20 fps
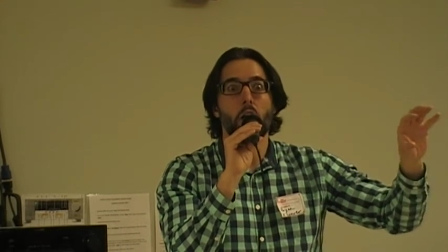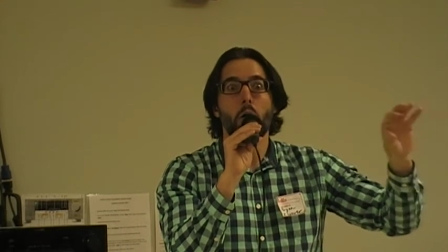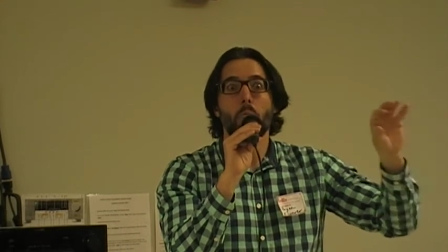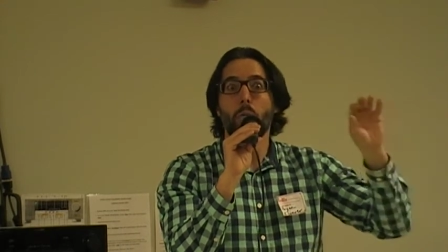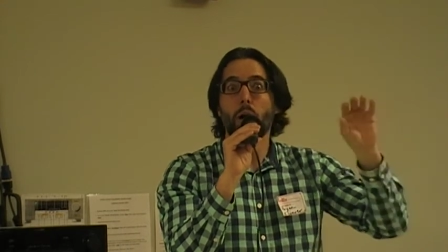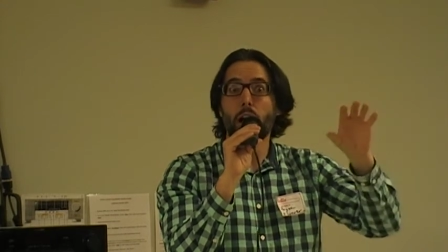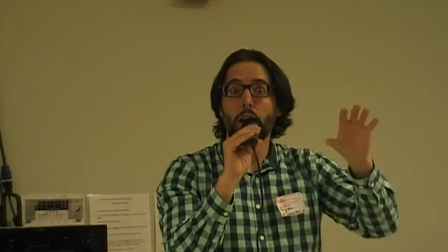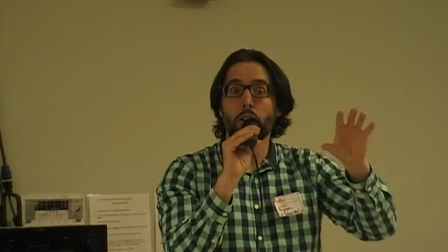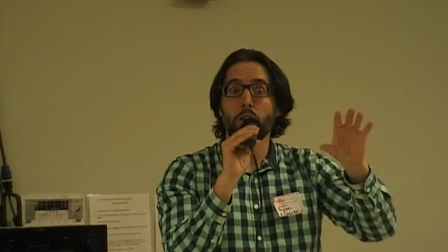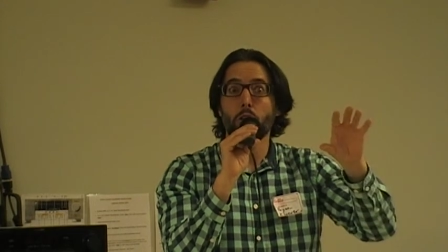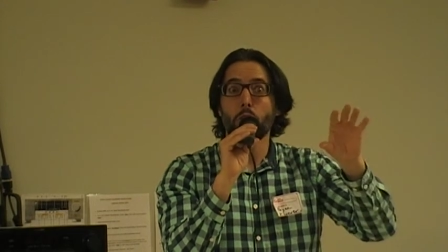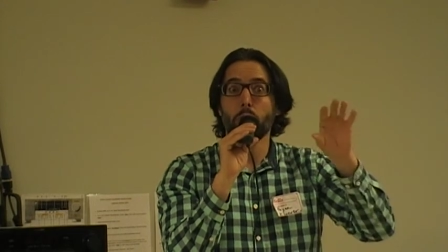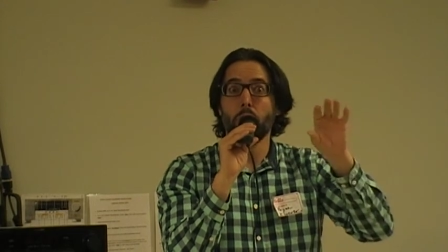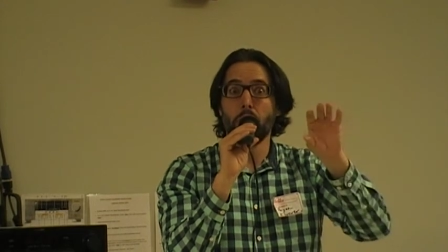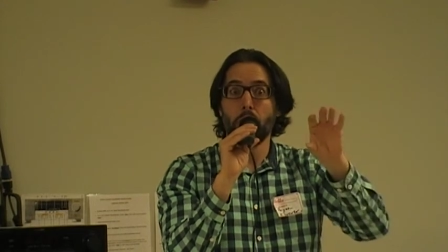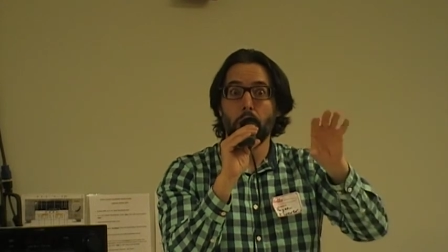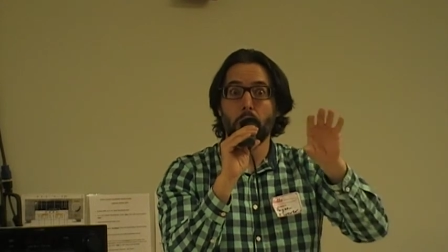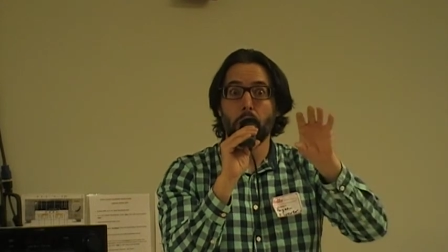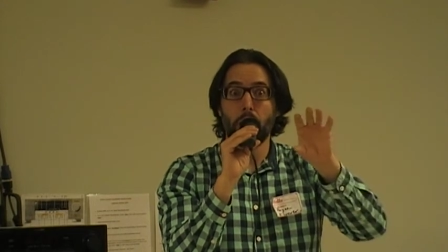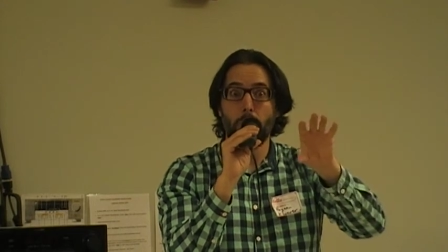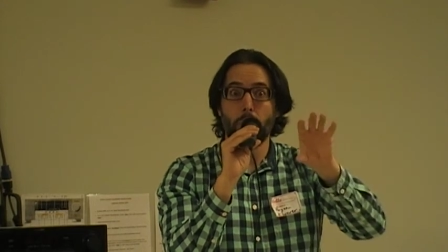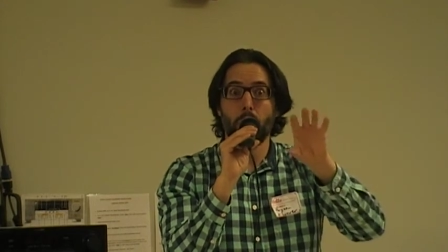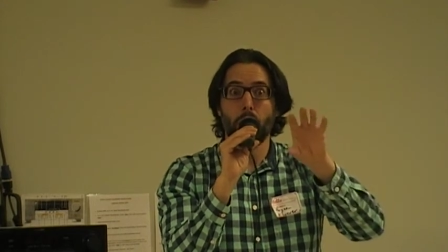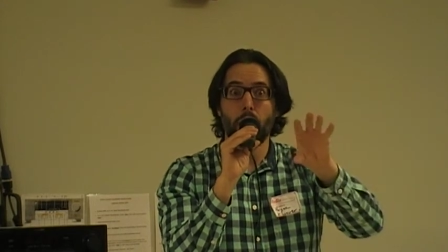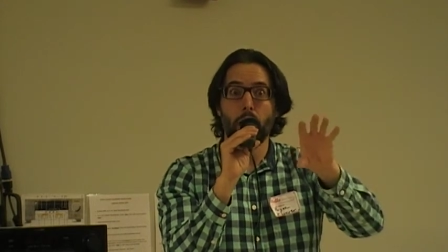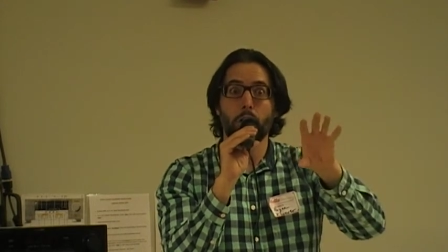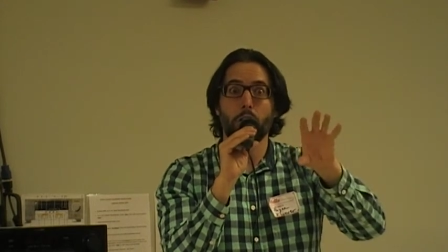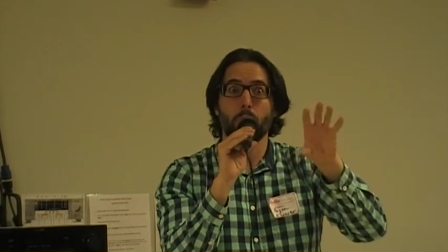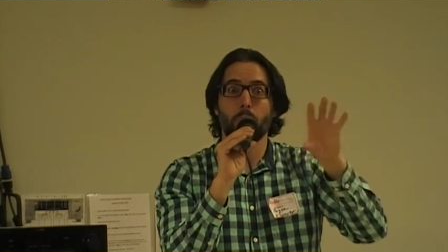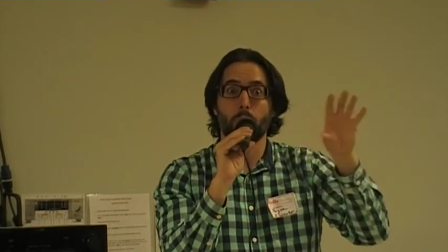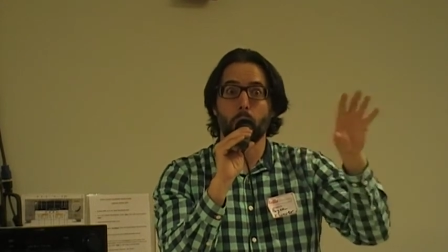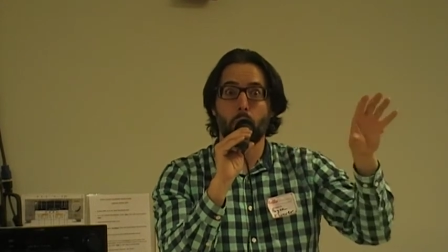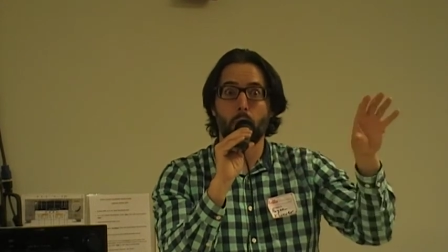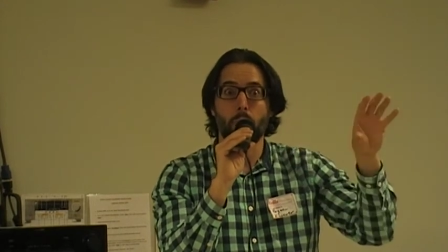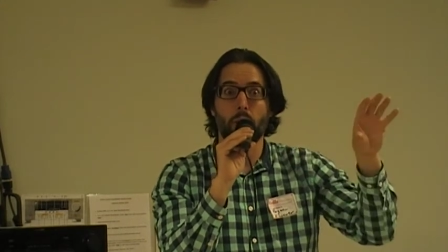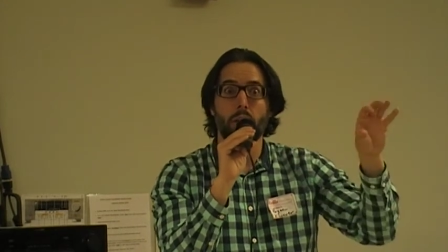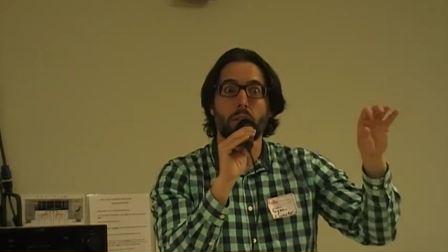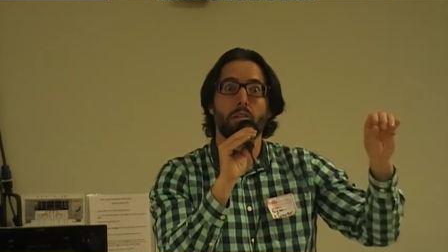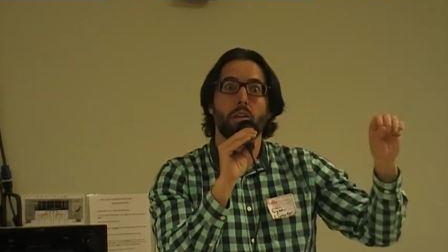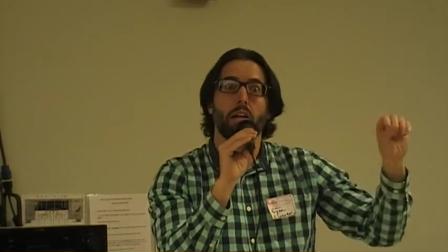But you can get a depredation
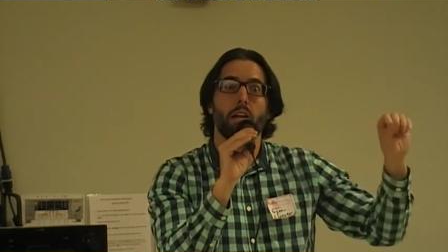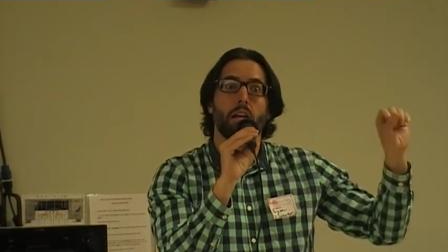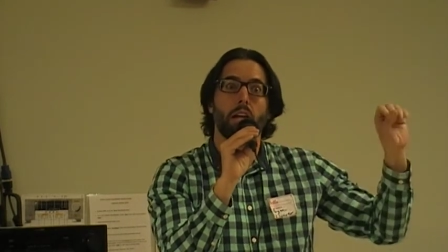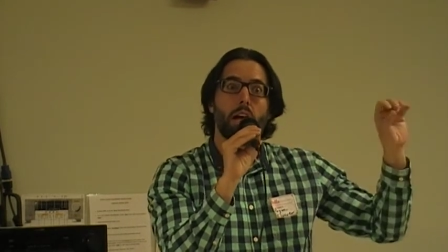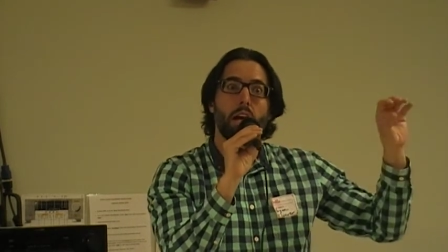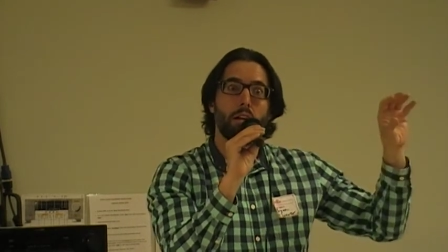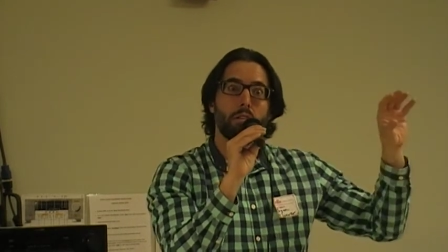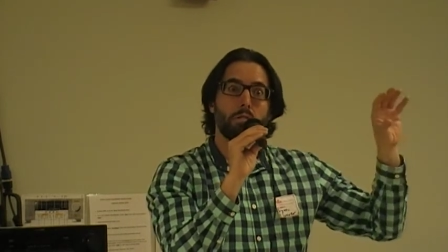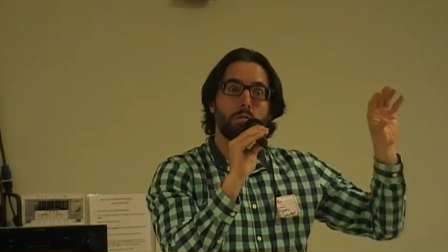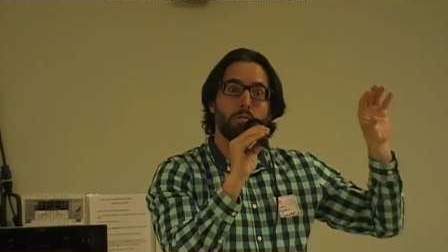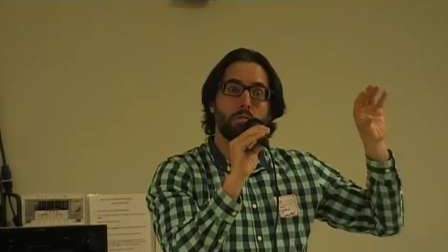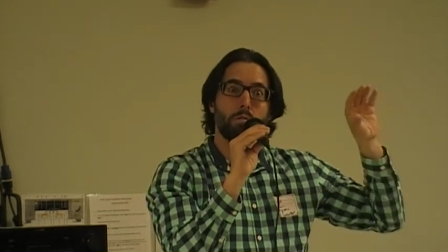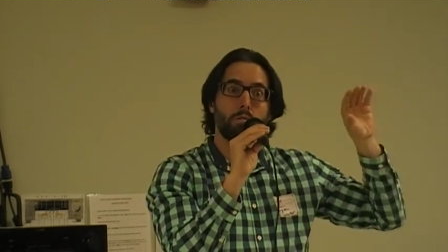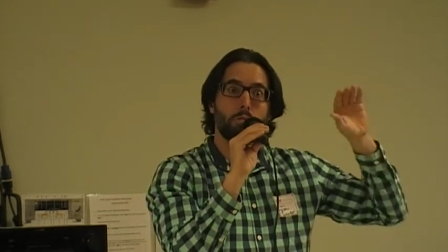permit that allows